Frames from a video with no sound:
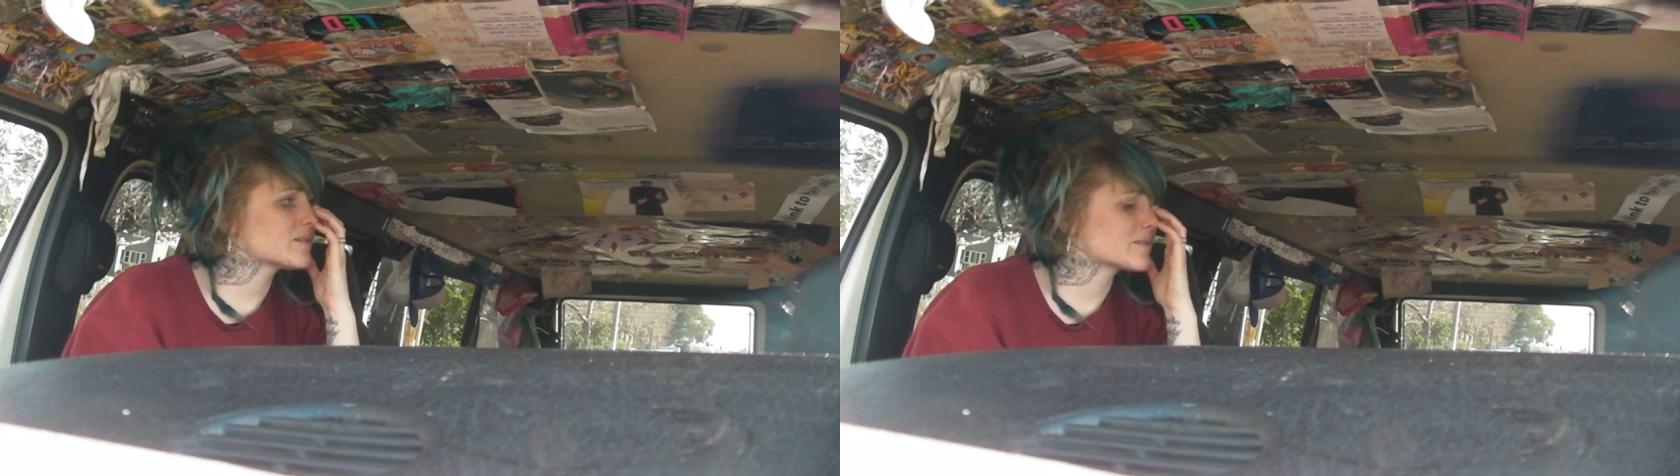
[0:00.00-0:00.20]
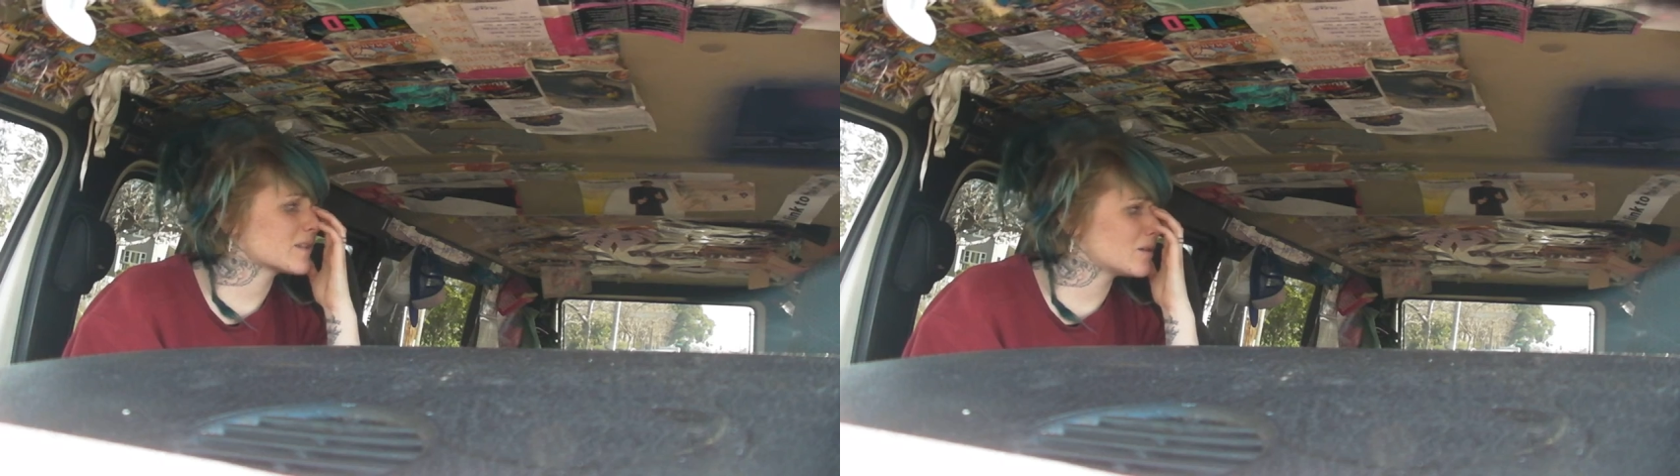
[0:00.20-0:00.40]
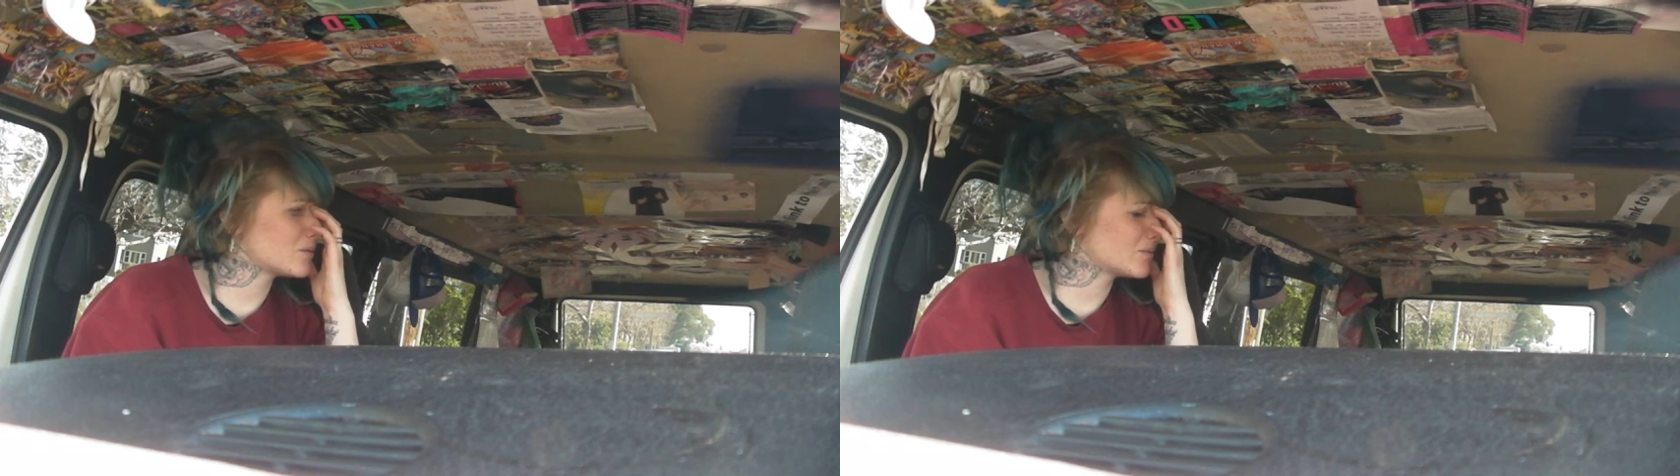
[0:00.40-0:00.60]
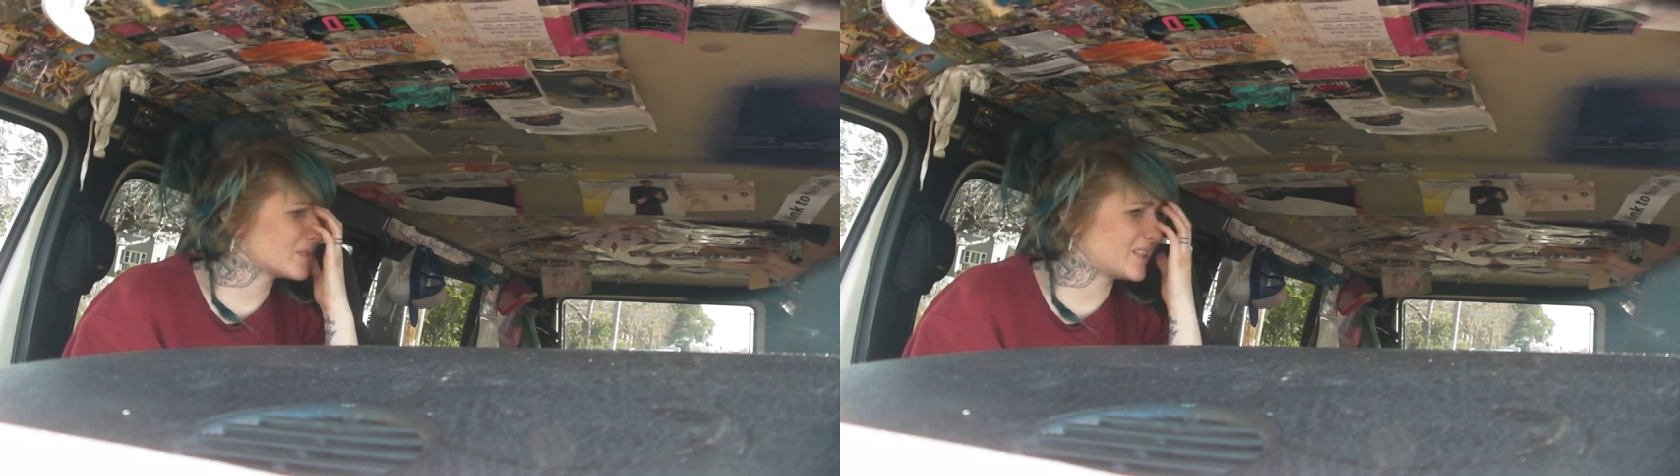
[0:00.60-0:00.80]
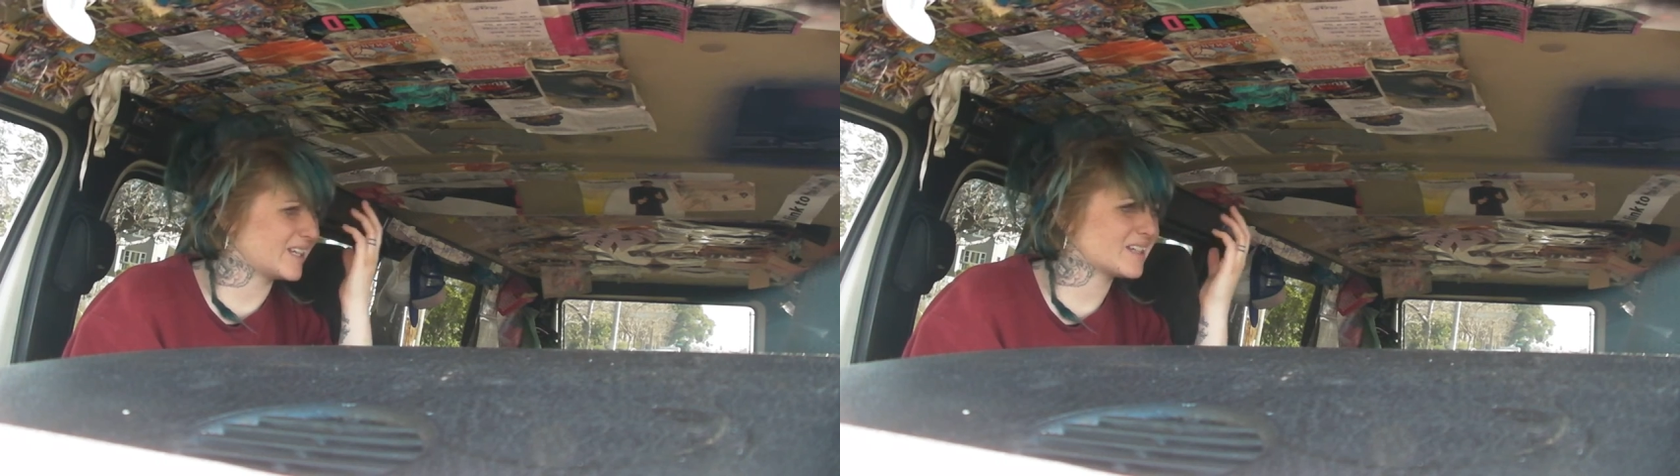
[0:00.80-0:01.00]
so
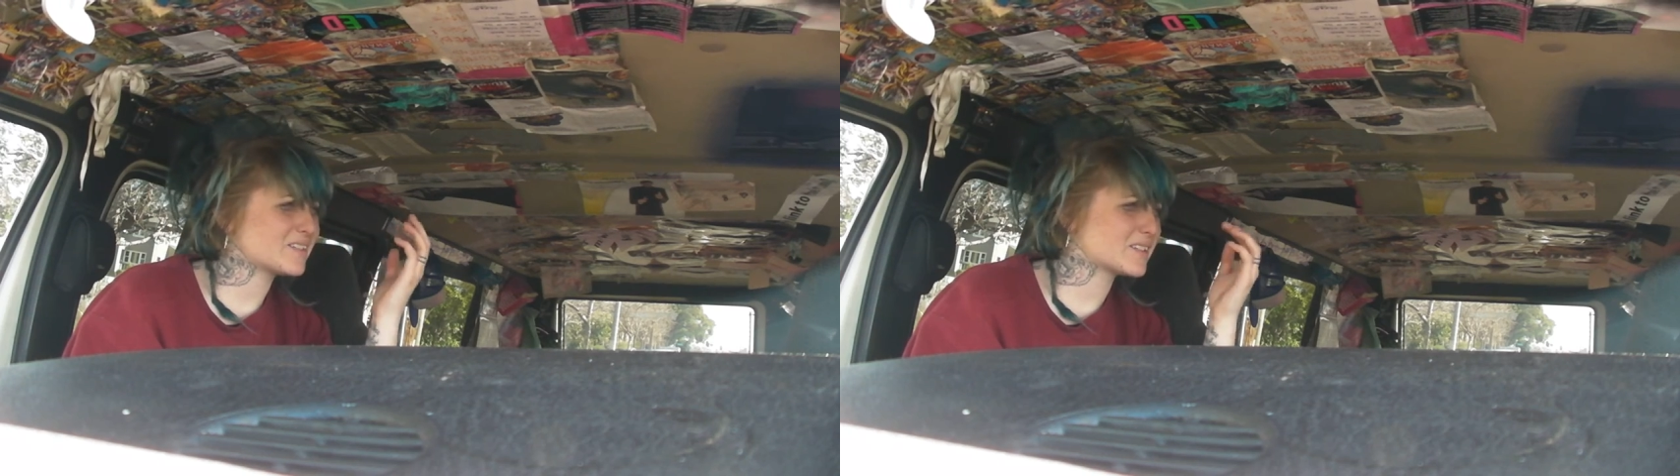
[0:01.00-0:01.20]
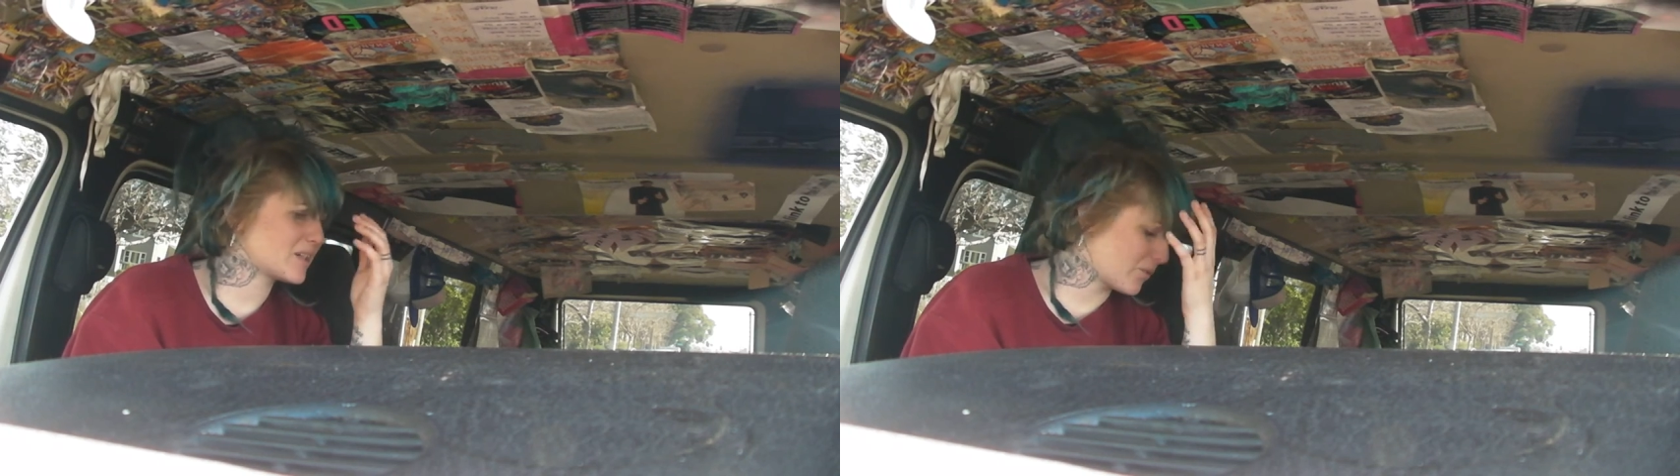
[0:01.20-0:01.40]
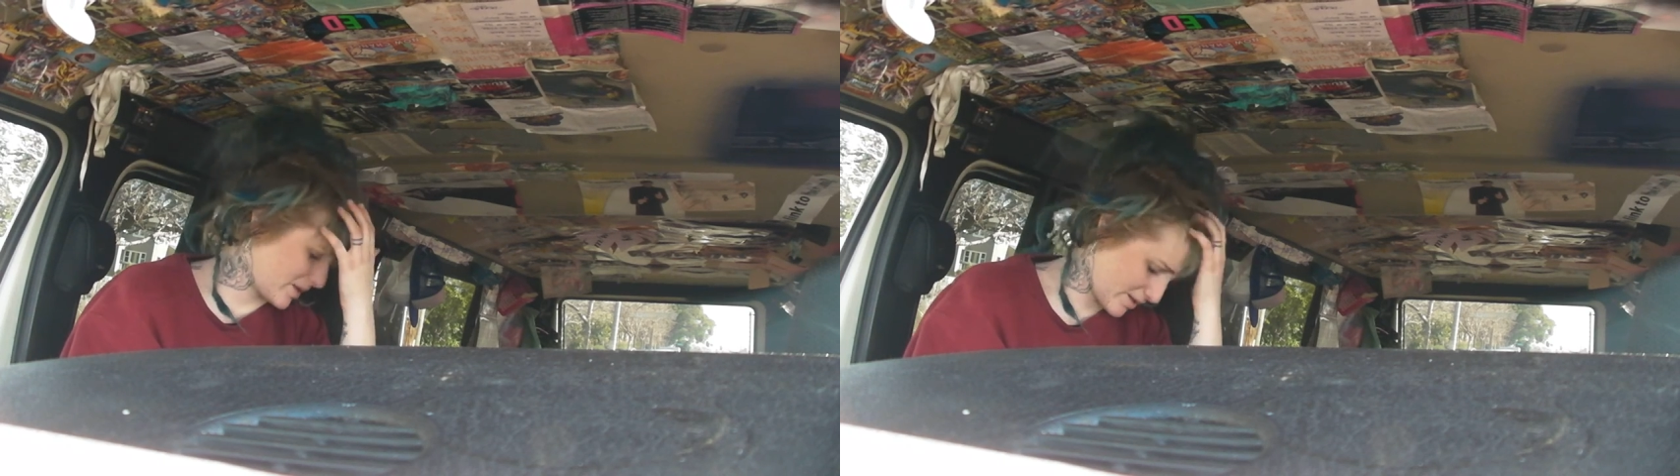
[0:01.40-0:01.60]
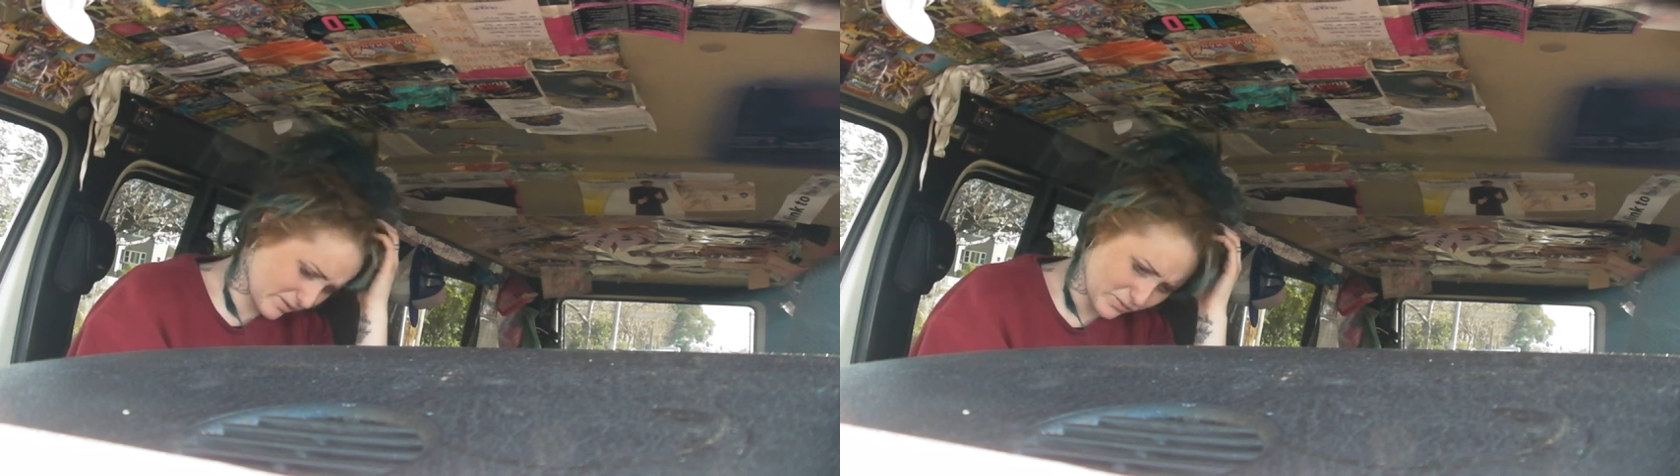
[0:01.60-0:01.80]
the end sequence